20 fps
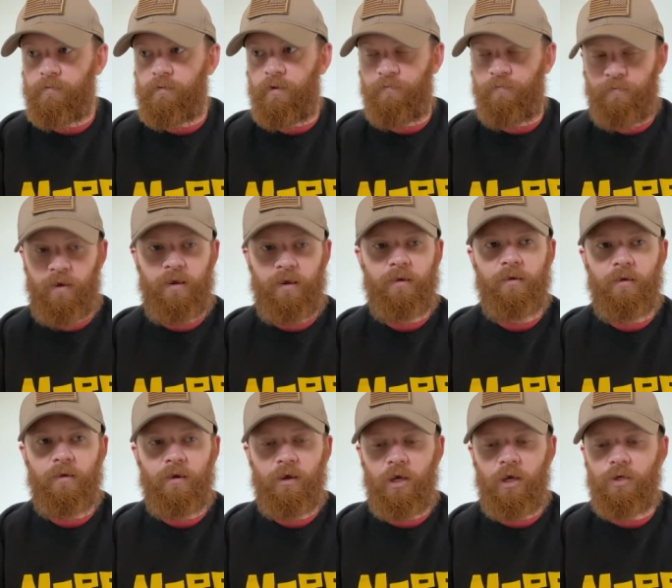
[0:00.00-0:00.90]
a fight in
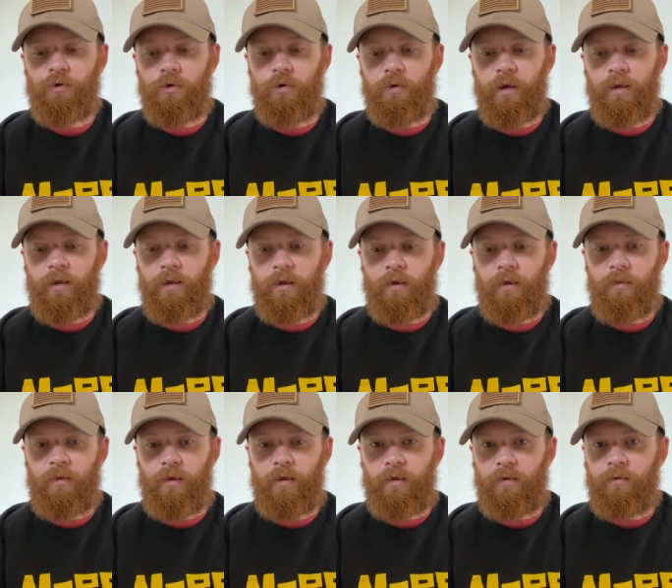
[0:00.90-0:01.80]
our country right now
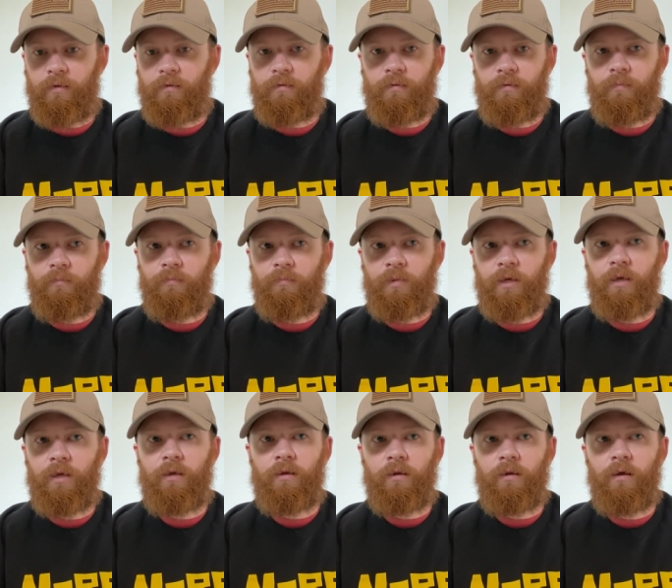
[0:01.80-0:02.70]
that
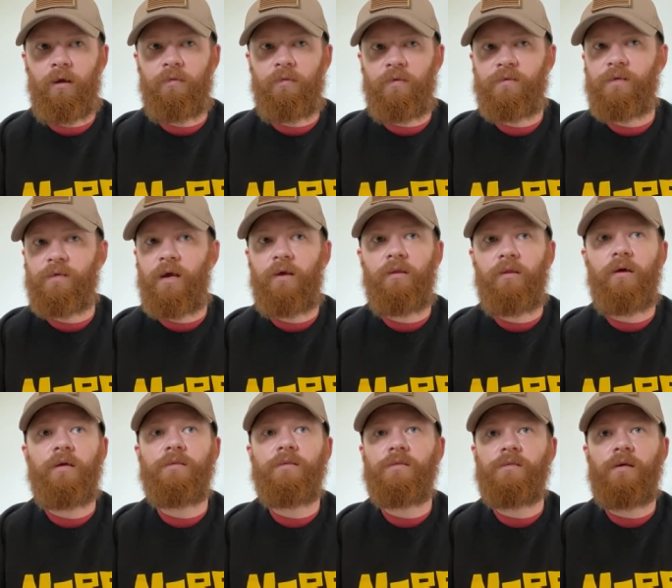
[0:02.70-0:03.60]
being on the
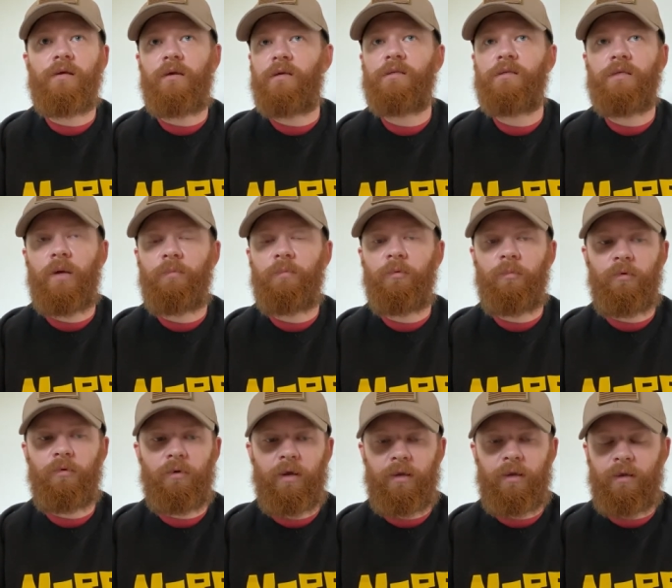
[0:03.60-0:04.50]
sidelines is
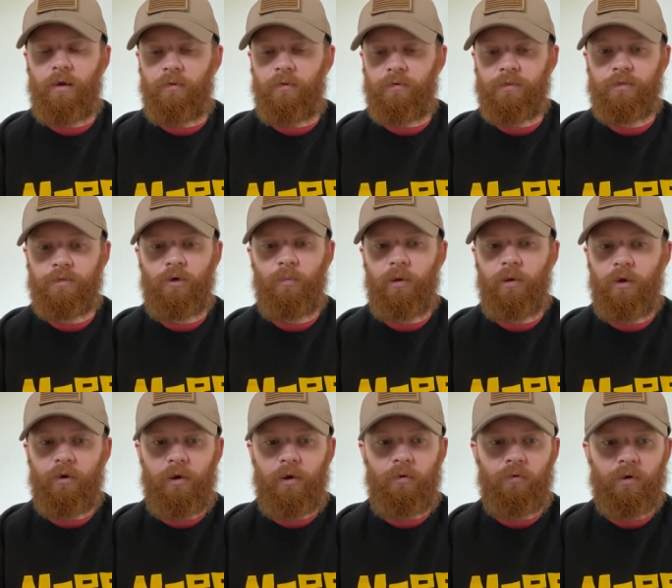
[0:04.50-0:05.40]
unacceptable right now. There's so many
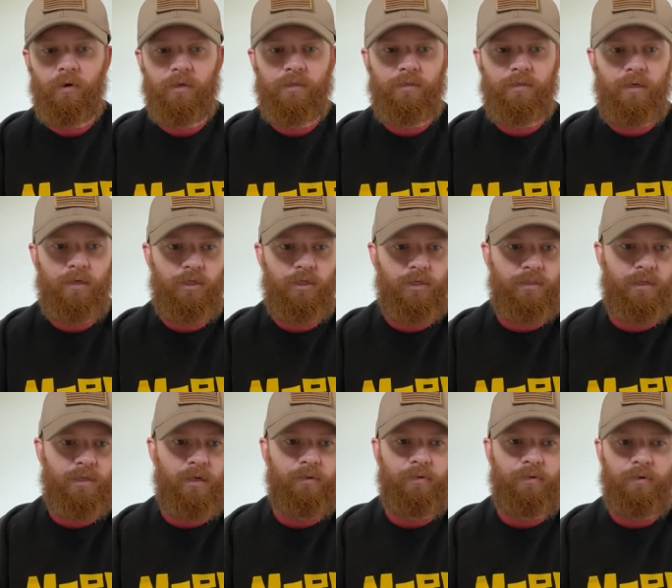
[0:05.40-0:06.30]
great organizations
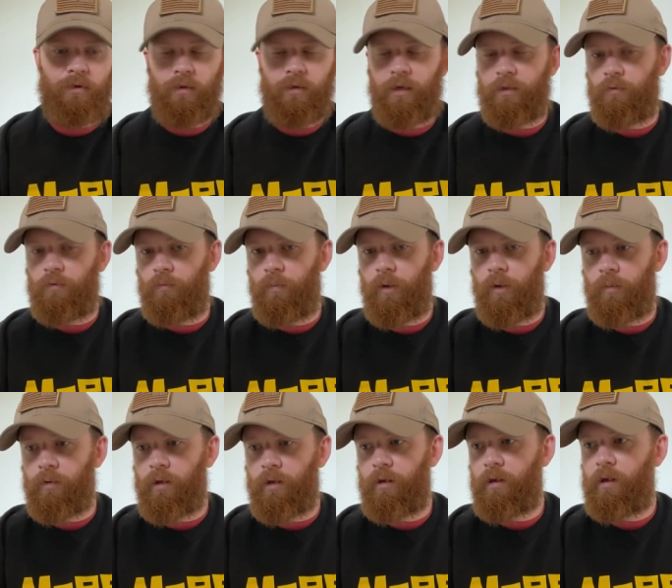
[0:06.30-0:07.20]
out there like the
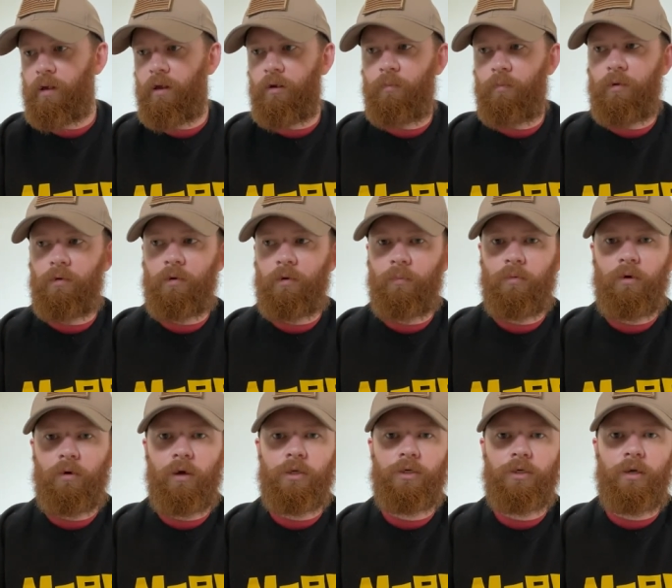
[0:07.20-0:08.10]
Republican Accountability
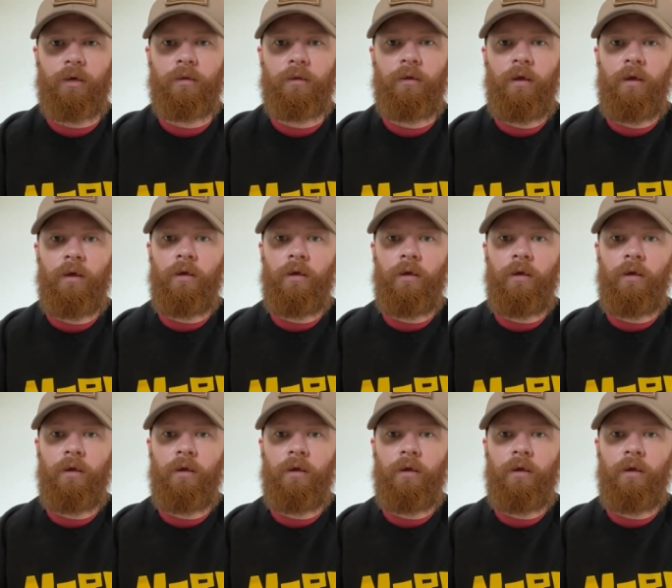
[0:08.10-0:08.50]
Project.